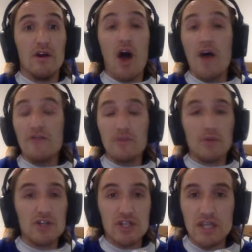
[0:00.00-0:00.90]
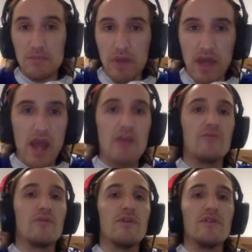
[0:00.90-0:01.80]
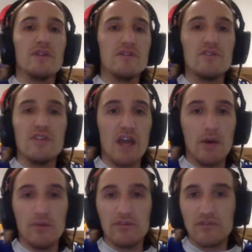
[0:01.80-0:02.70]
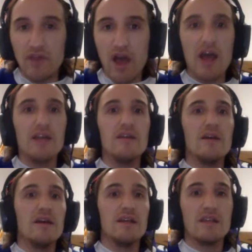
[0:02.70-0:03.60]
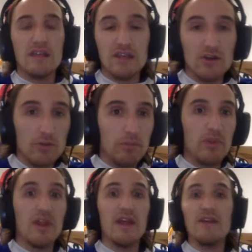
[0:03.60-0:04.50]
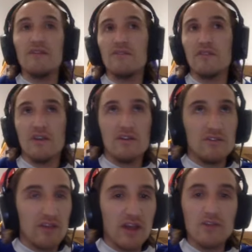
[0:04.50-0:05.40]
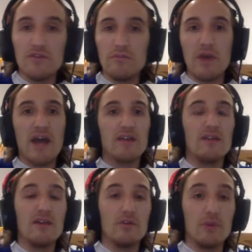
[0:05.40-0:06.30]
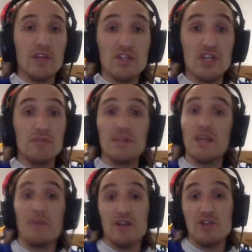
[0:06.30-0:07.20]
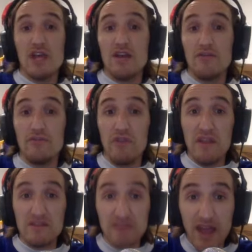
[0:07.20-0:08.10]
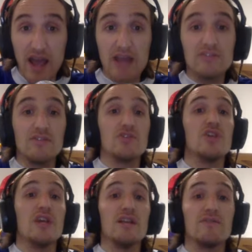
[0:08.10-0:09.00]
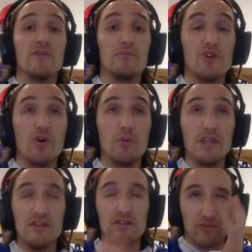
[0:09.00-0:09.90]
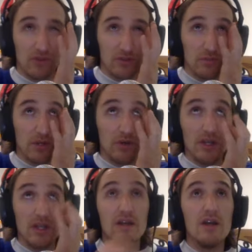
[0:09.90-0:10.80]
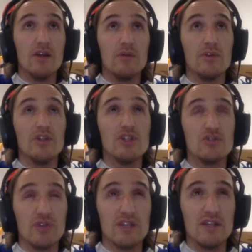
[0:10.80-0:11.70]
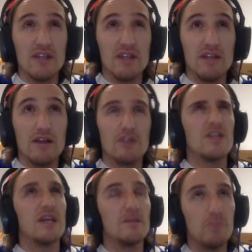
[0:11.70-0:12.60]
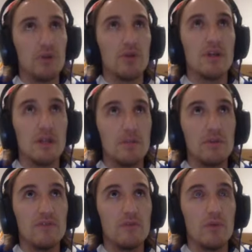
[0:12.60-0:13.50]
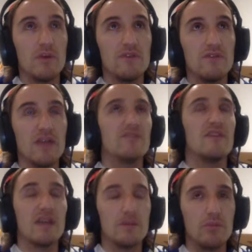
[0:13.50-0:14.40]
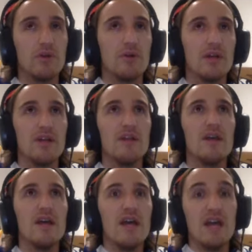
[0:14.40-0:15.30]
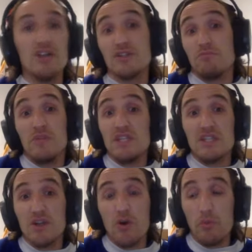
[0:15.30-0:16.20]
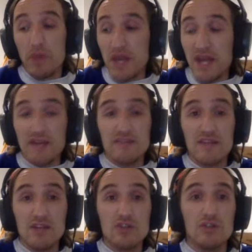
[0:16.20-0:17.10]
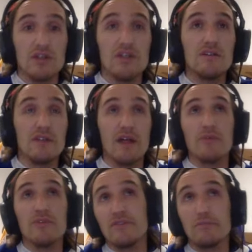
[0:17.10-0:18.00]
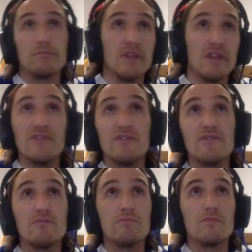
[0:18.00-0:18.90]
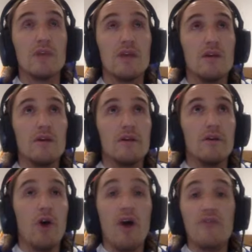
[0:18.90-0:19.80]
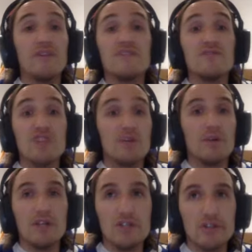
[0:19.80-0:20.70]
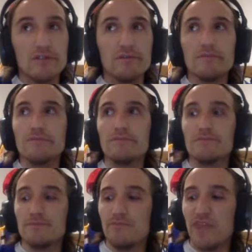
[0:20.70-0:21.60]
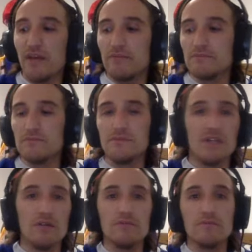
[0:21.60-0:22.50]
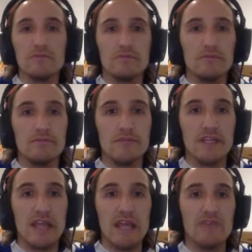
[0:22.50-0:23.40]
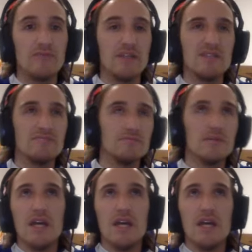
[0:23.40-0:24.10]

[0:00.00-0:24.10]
off the rush, keep everything to the outside, kill plays, cycle them back the other way. Jake McCabe actually had a fantastic chance from Domi in the first period, where he streaked in, or second period, I believe it was. Yeah, second period, and just missed an open net, essentially. So that was his offensive generation that, you know, he gave. Didn't,